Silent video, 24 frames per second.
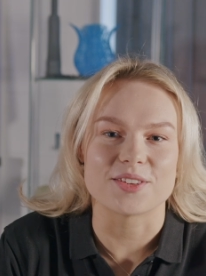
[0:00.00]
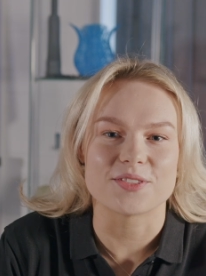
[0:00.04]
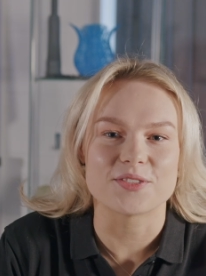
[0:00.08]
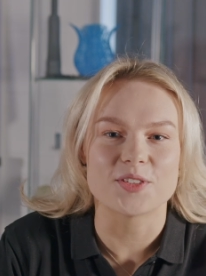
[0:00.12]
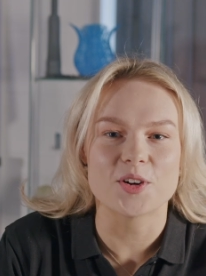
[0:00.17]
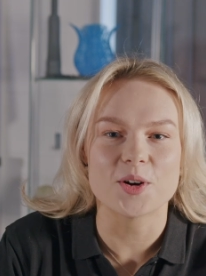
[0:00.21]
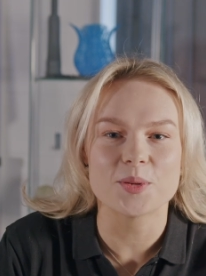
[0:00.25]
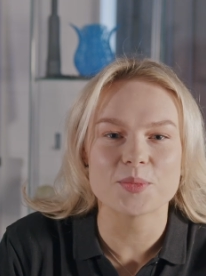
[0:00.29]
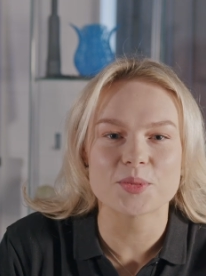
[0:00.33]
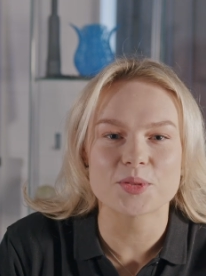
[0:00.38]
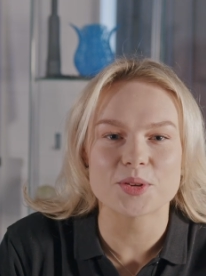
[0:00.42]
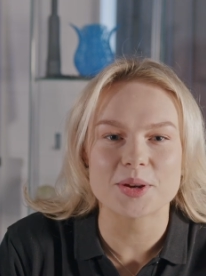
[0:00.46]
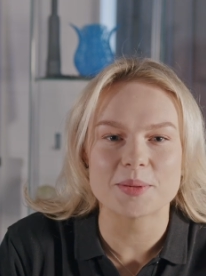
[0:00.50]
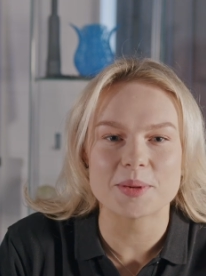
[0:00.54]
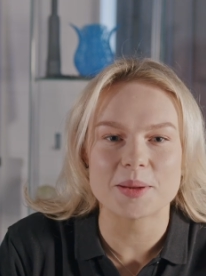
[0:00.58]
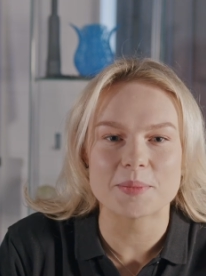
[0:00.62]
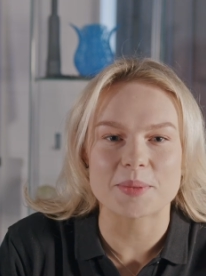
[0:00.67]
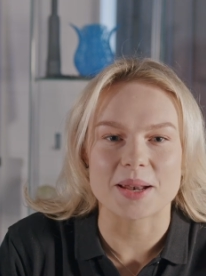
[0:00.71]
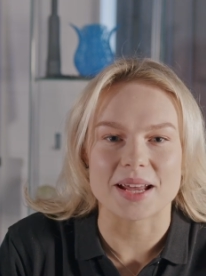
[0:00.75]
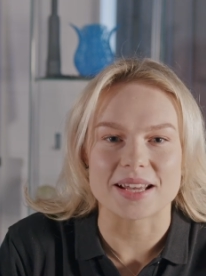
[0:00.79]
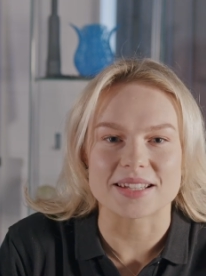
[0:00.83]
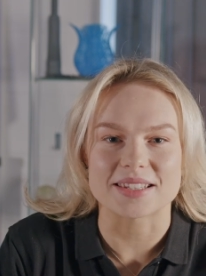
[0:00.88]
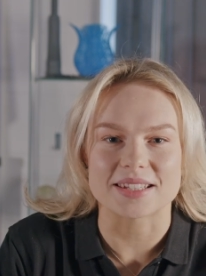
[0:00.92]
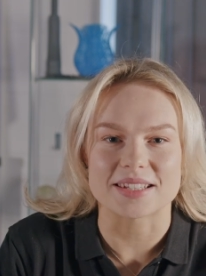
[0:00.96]
the Form 3B
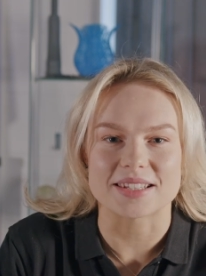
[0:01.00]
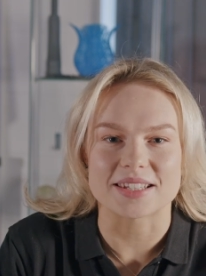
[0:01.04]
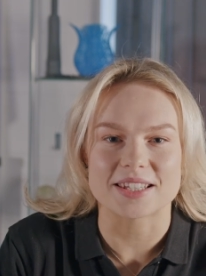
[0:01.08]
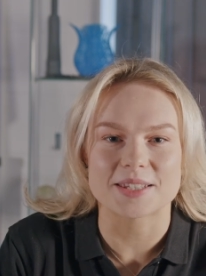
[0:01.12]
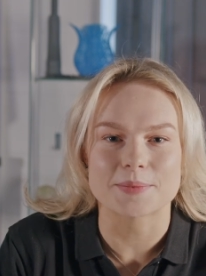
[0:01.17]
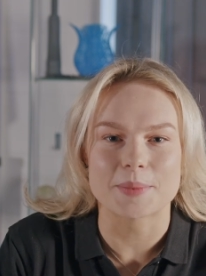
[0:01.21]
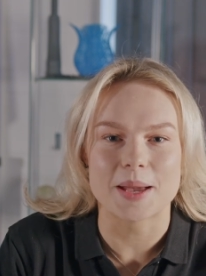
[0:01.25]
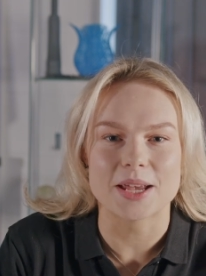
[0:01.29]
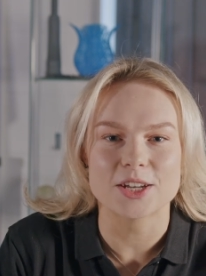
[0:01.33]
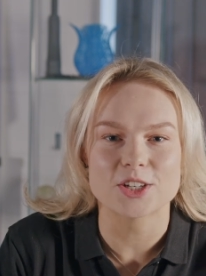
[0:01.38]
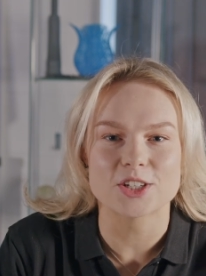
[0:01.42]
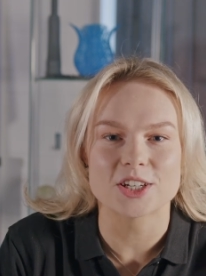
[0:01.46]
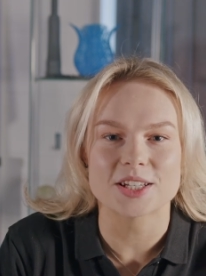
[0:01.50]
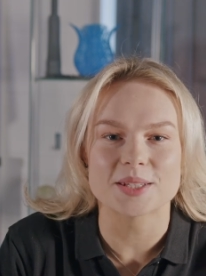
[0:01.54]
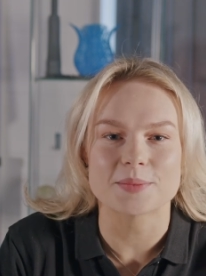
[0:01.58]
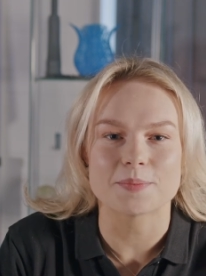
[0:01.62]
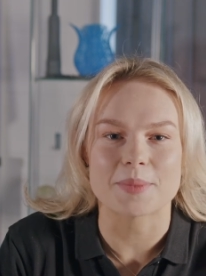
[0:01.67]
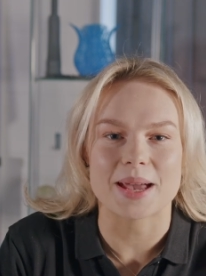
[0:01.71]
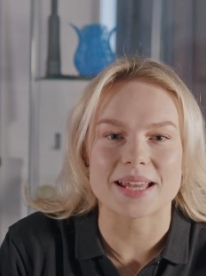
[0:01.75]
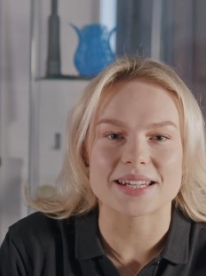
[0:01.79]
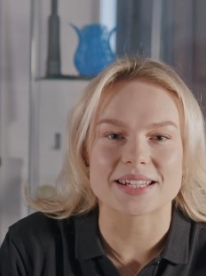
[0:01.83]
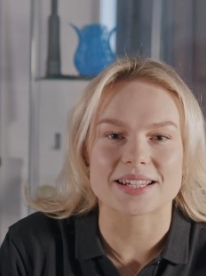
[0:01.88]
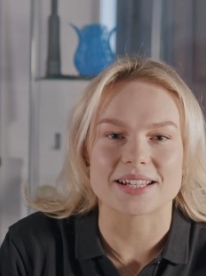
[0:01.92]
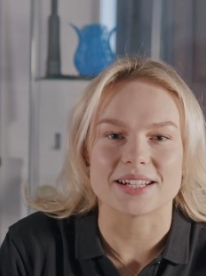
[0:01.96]
Plus is a specialist
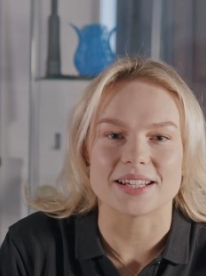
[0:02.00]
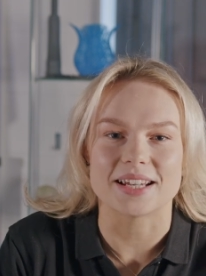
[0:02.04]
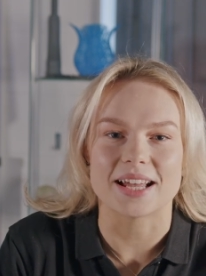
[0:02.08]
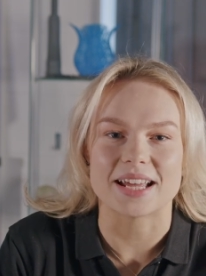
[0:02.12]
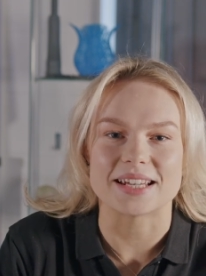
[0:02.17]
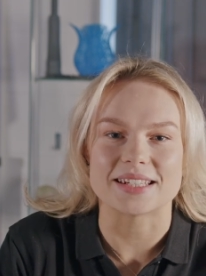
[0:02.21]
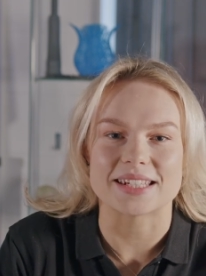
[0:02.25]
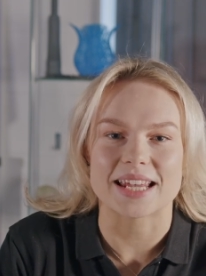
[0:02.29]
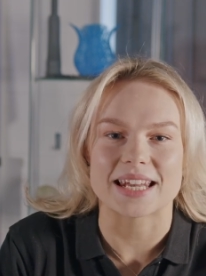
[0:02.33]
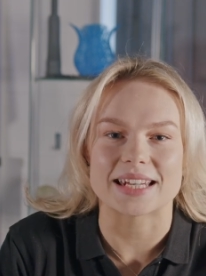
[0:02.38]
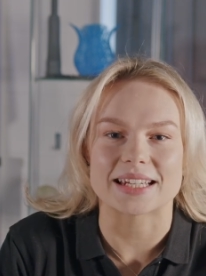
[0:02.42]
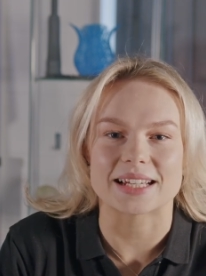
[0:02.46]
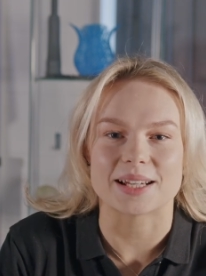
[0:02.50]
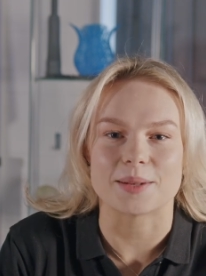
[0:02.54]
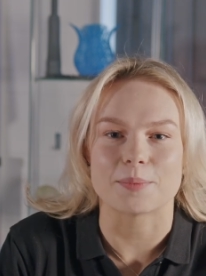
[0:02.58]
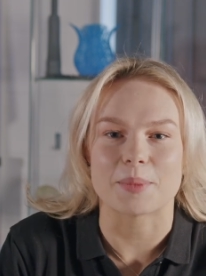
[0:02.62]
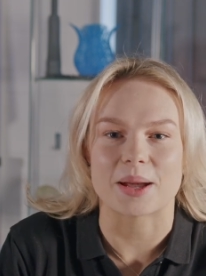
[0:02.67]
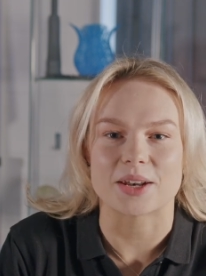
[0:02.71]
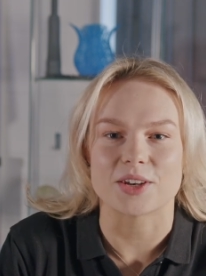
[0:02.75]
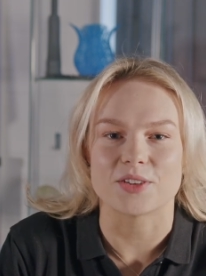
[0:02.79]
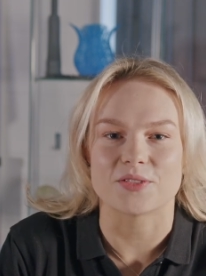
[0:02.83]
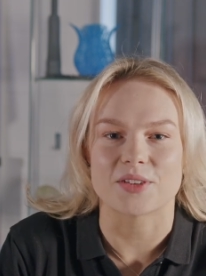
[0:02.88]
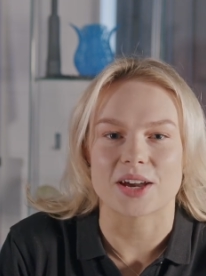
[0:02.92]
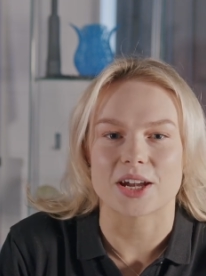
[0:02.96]
medical and dental
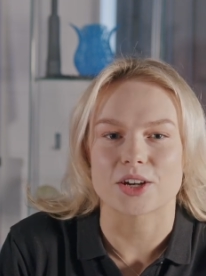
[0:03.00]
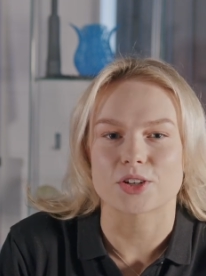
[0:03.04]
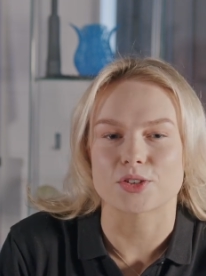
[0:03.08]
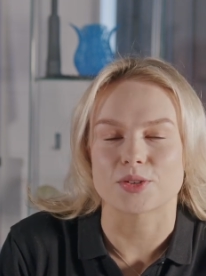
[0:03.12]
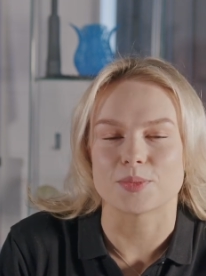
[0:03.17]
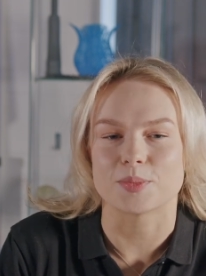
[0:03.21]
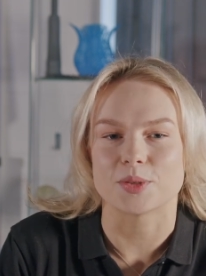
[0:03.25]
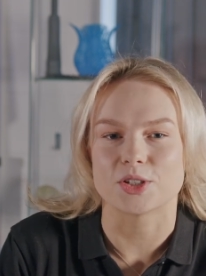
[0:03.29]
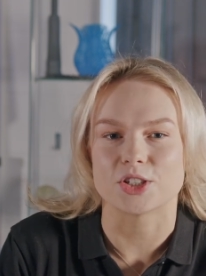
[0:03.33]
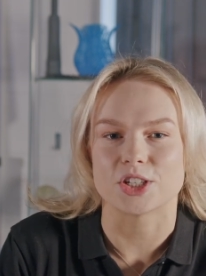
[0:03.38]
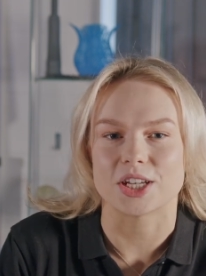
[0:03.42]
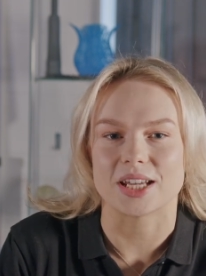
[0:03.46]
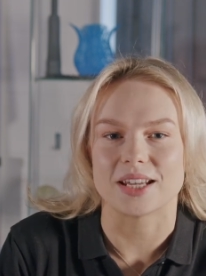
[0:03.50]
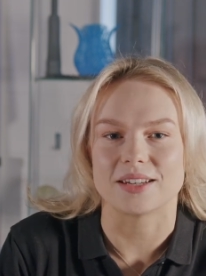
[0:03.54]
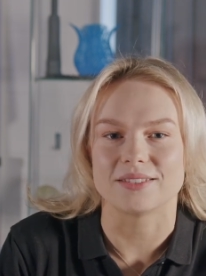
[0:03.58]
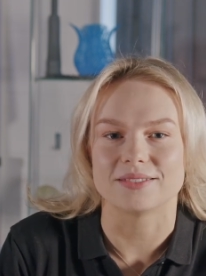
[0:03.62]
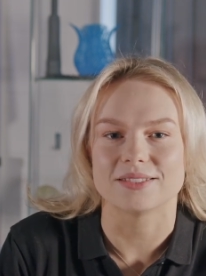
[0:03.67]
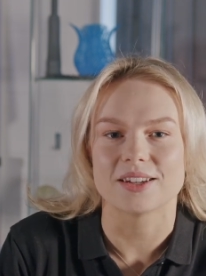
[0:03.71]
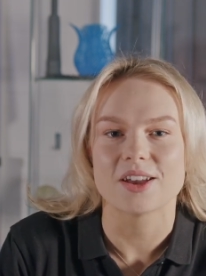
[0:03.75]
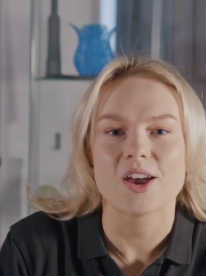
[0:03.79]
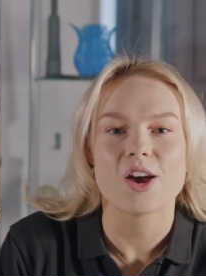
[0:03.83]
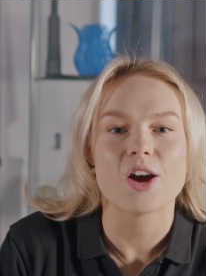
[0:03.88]
manufacturing machine,